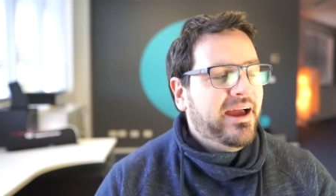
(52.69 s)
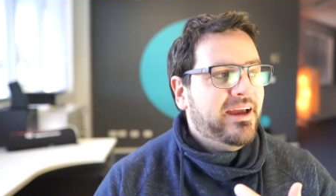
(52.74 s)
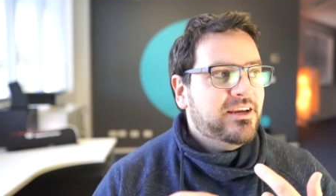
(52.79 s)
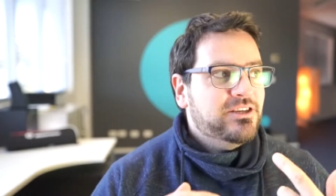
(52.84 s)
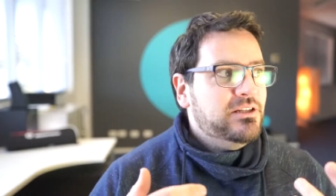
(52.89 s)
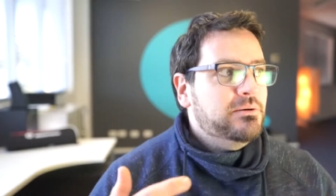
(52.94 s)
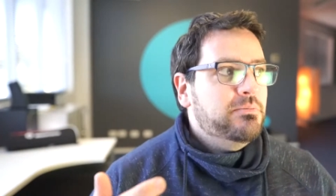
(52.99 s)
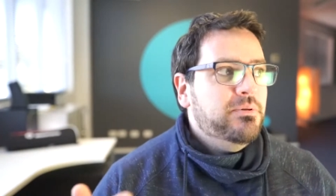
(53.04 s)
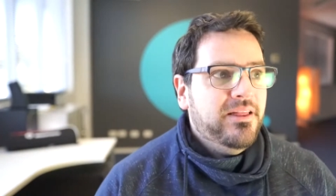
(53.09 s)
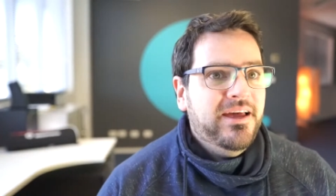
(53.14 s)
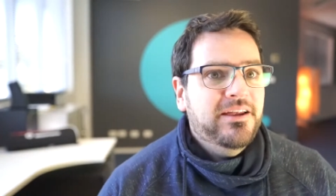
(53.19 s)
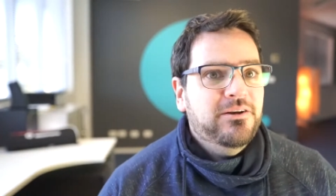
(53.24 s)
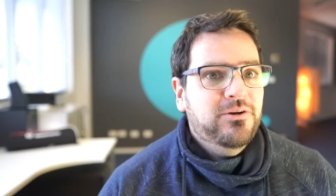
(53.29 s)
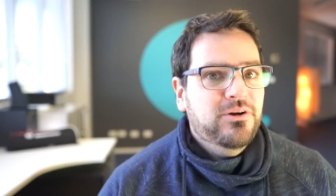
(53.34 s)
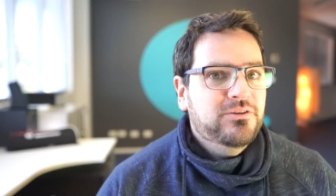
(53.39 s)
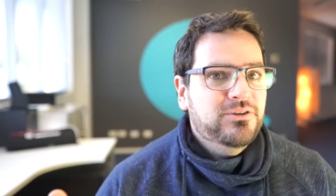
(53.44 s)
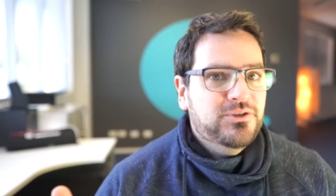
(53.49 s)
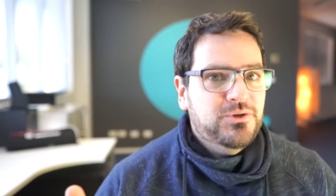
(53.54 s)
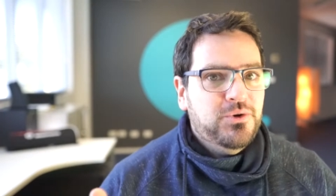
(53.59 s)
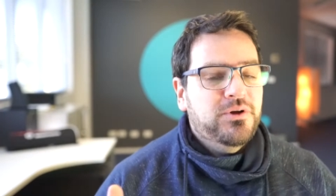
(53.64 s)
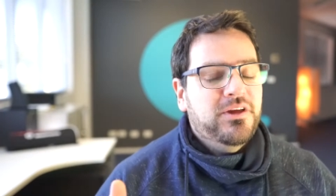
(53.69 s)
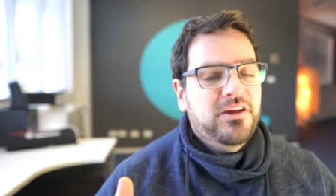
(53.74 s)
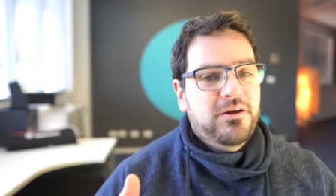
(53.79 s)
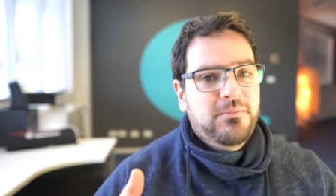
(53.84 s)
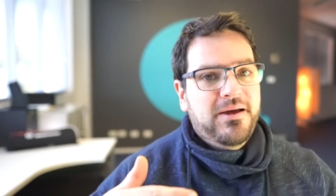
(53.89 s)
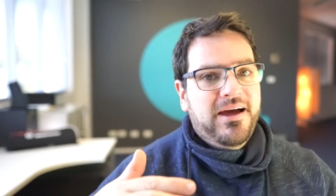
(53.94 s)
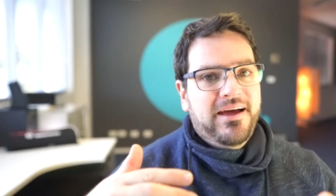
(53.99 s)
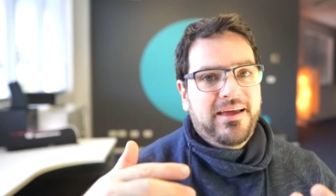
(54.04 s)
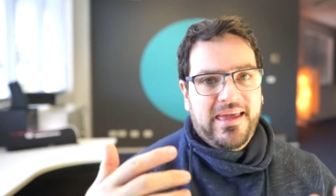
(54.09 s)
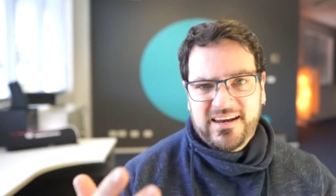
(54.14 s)
I actually plan on talking
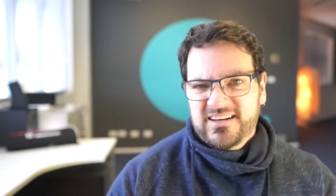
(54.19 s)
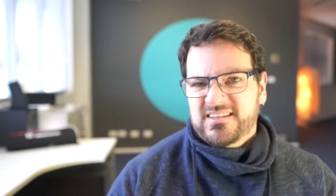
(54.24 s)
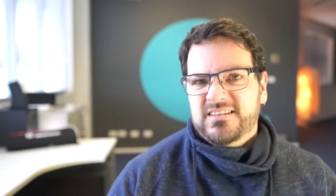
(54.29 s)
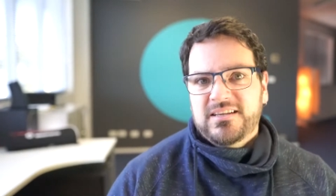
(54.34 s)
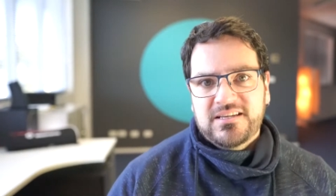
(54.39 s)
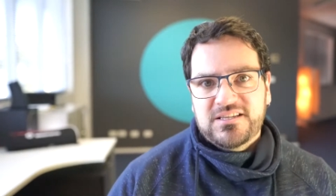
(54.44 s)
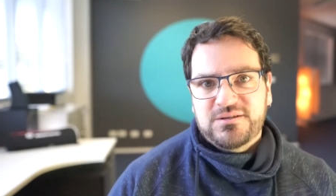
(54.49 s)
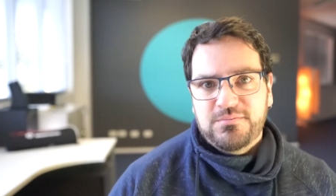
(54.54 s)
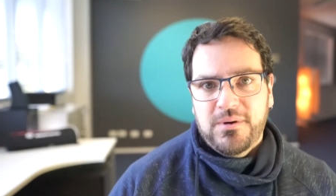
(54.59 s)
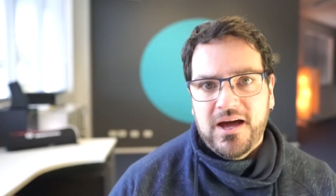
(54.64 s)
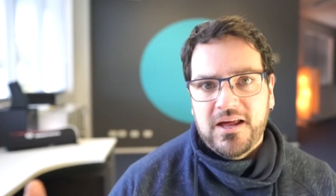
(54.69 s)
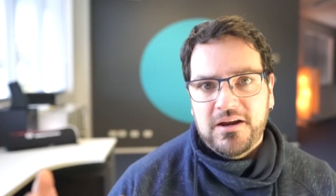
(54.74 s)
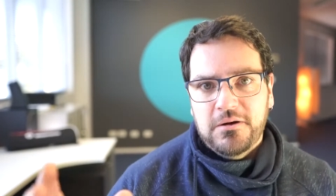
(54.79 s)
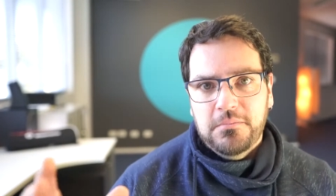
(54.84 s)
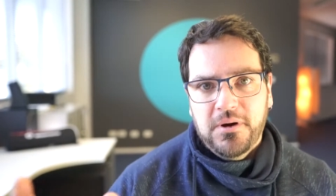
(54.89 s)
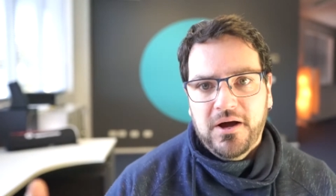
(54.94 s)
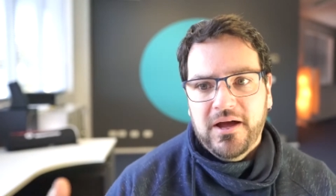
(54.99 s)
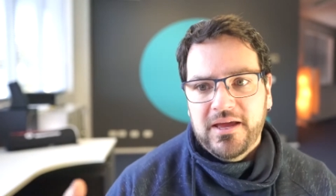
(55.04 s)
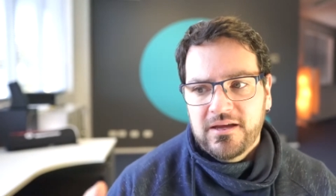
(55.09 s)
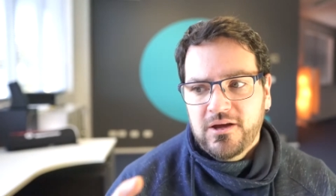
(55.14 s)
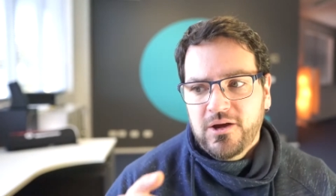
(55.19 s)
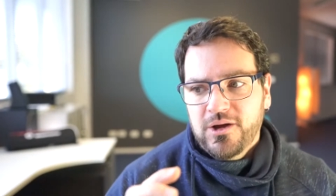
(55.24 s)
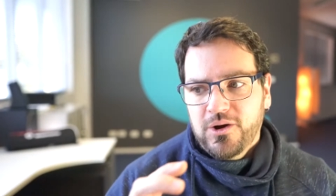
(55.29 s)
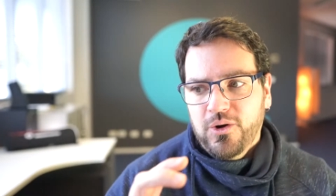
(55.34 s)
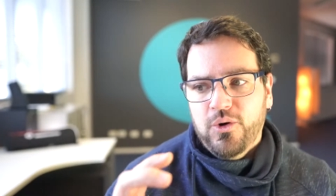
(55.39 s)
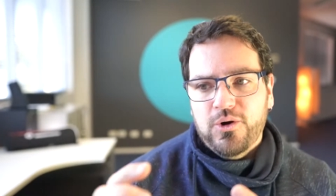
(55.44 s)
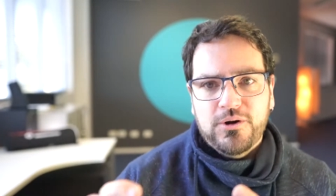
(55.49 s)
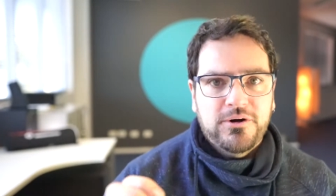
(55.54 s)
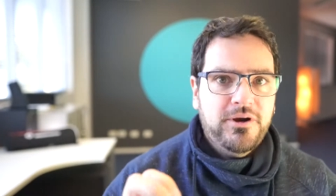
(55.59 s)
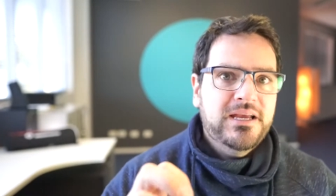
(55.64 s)
about editing smarter by
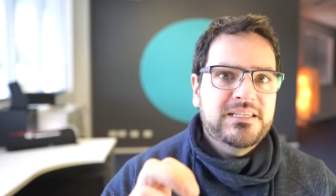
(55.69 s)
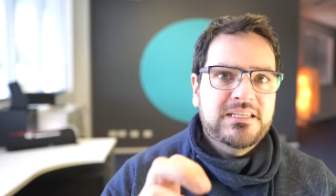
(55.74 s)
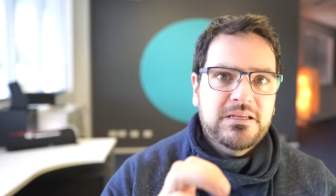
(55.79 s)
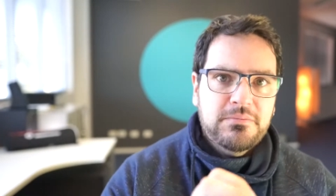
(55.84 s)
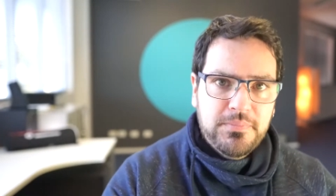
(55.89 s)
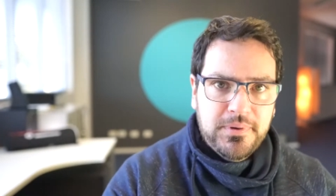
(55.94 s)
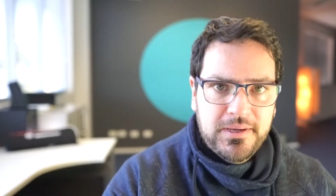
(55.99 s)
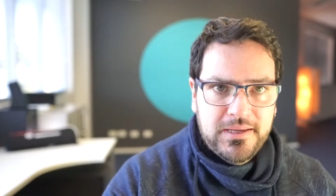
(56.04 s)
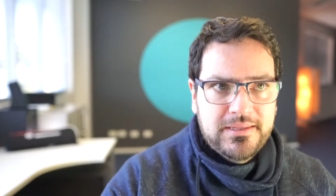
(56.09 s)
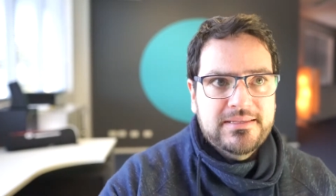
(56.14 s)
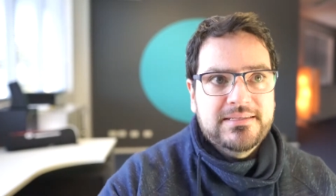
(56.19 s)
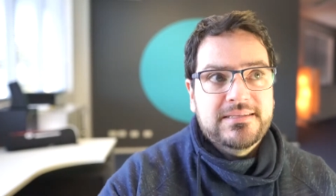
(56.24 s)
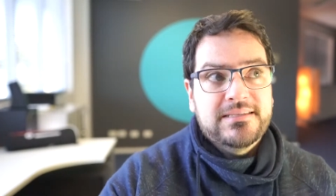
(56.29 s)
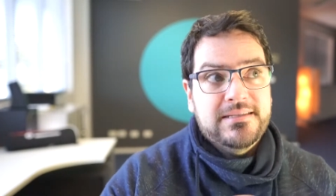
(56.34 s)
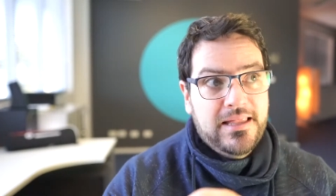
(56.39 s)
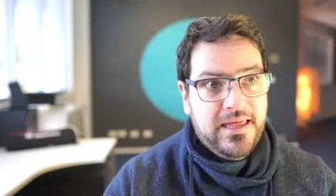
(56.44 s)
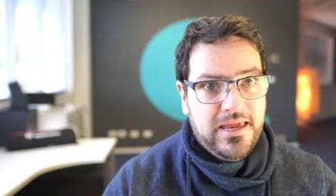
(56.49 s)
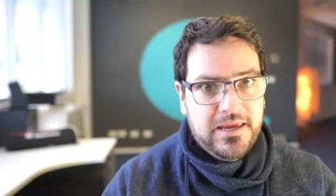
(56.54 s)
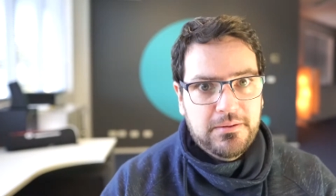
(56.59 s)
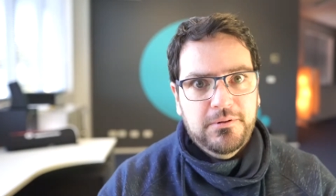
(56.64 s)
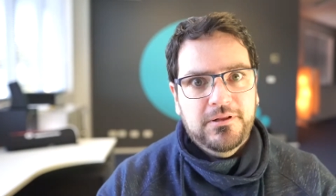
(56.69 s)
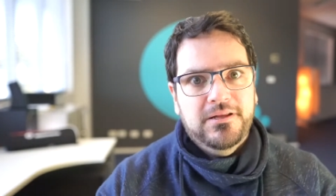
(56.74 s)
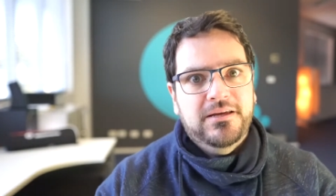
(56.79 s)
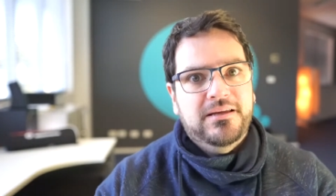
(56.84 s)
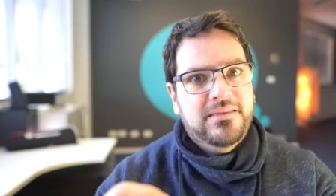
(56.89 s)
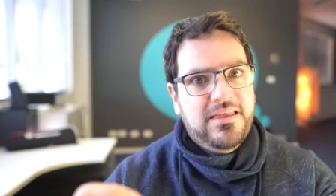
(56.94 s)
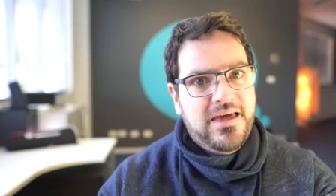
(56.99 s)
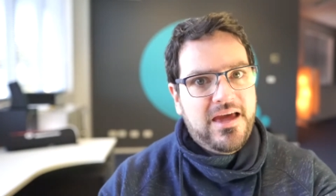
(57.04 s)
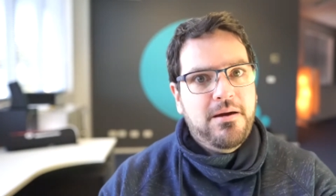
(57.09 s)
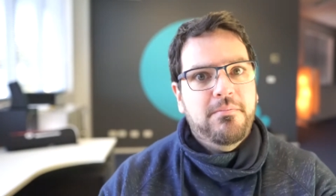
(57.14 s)
organizing bins,
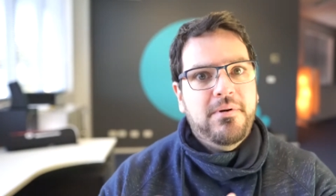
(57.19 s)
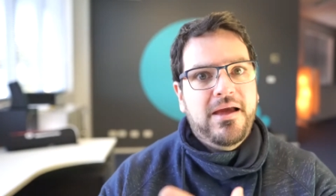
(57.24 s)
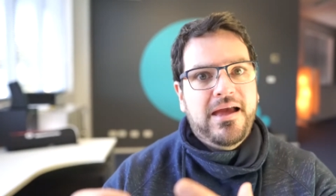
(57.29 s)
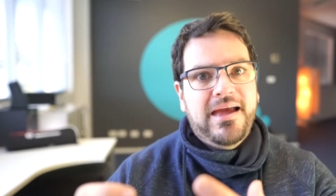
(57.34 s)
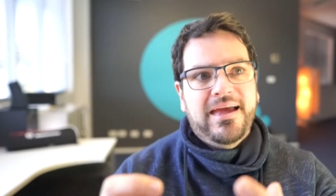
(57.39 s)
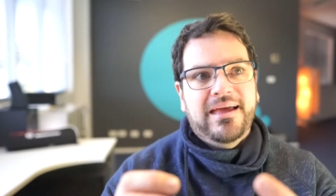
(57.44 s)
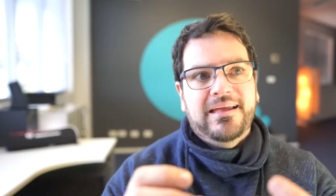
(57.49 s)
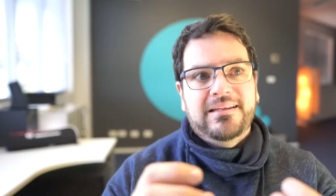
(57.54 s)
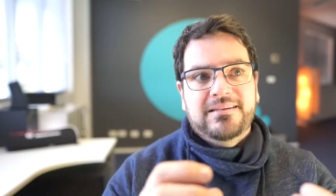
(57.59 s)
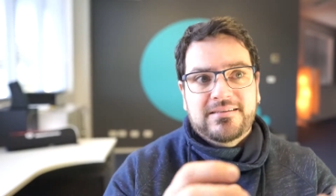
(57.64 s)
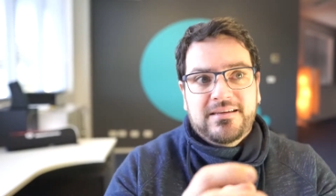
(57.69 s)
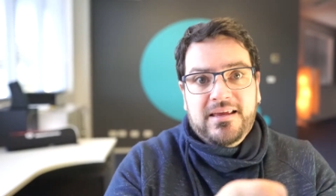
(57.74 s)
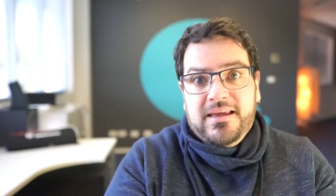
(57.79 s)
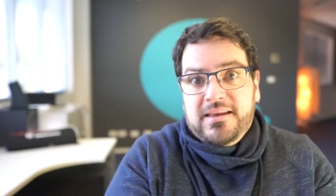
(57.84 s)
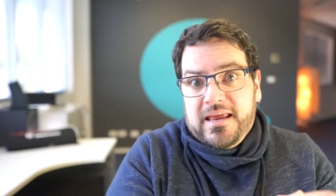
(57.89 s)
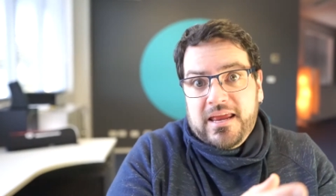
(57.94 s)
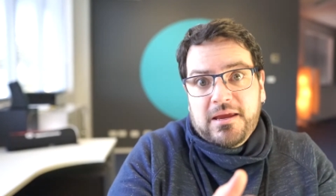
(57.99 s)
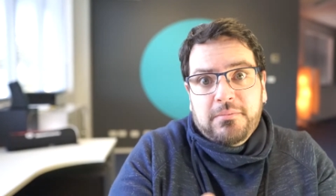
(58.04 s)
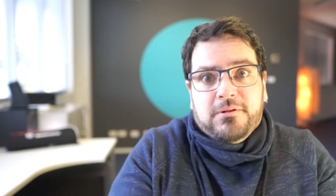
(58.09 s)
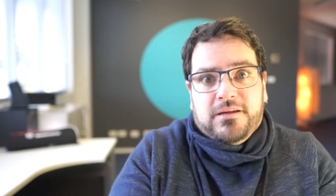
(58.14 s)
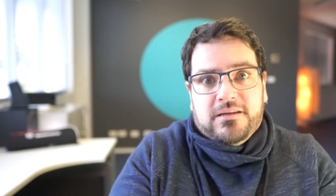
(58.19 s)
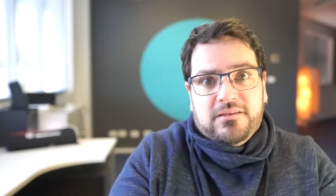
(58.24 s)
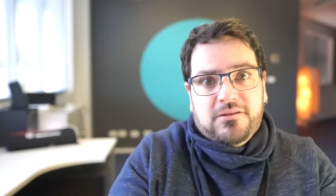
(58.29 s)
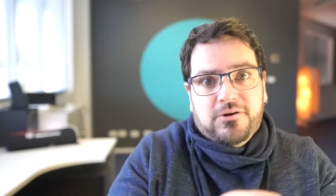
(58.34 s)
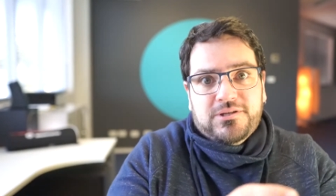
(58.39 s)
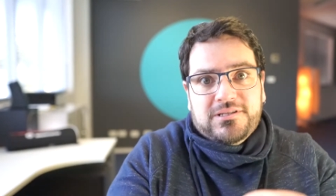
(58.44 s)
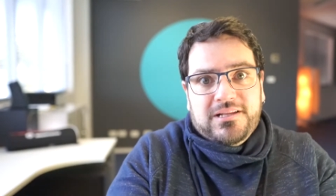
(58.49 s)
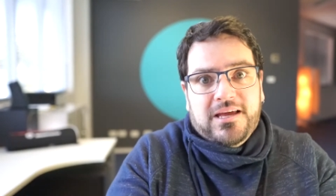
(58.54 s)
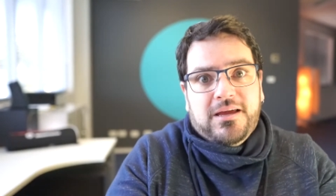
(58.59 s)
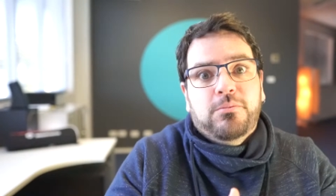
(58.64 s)
labeling them, and enabling
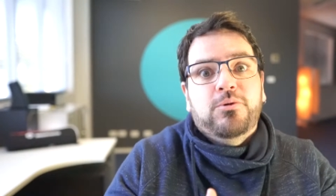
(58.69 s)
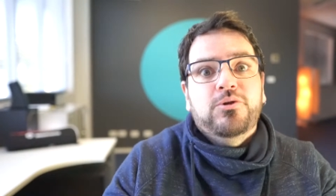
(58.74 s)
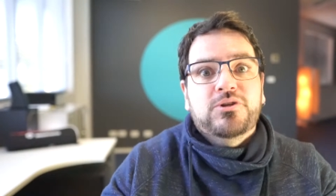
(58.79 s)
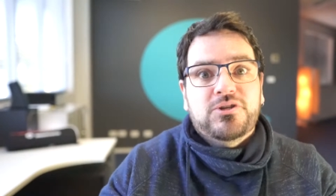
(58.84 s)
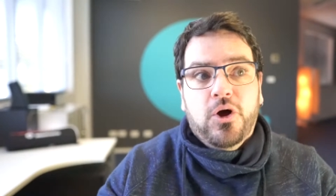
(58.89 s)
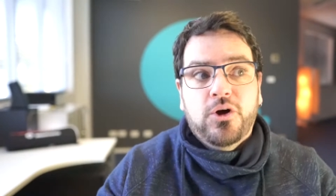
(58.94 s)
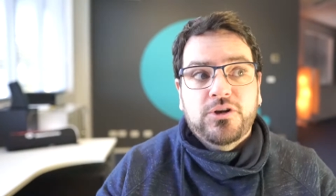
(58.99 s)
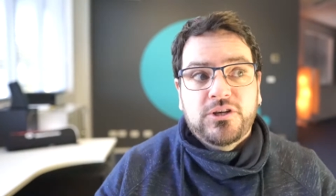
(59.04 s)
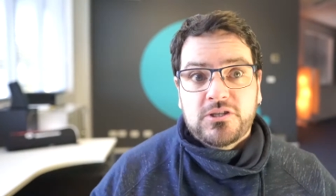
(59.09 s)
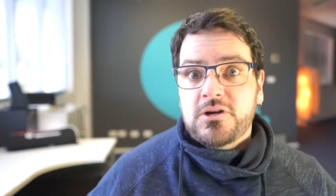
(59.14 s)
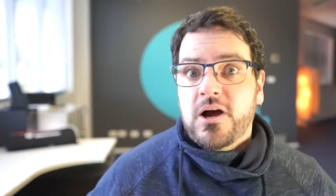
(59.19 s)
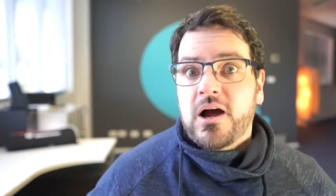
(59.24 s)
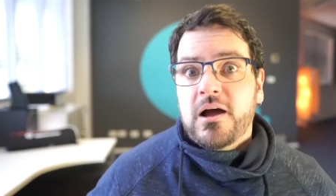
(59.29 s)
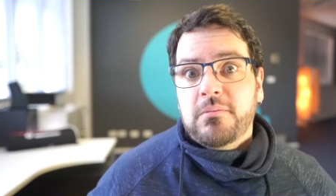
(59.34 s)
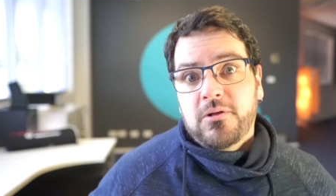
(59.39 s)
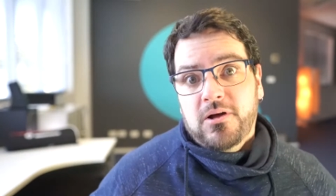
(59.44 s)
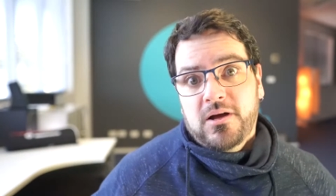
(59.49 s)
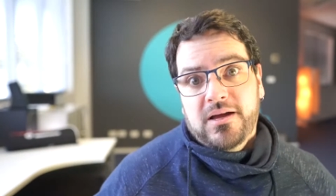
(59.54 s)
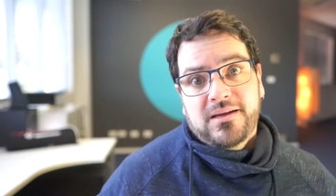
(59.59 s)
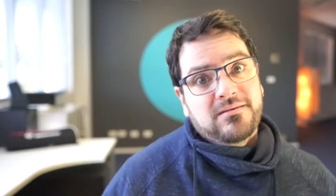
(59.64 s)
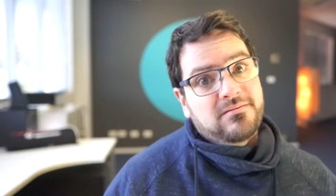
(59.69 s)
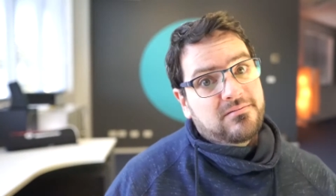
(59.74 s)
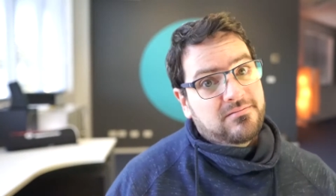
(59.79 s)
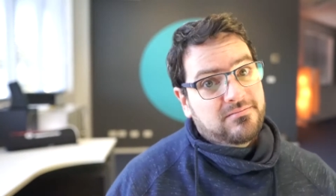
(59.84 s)
those labels on your timeline.